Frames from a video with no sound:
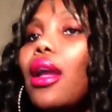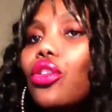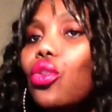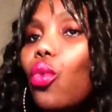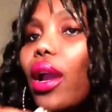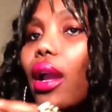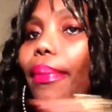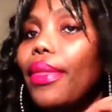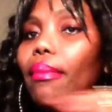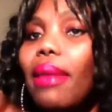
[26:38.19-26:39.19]
You wake
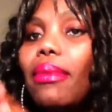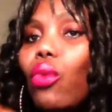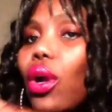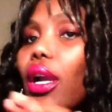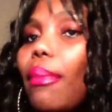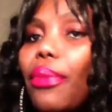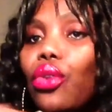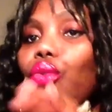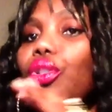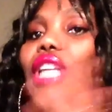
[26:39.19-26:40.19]
up, the baby wake up,
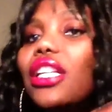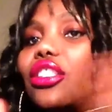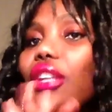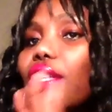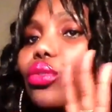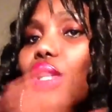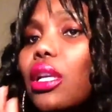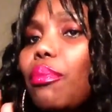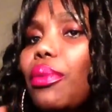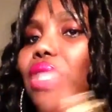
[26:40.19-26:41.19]
you just try to sleep.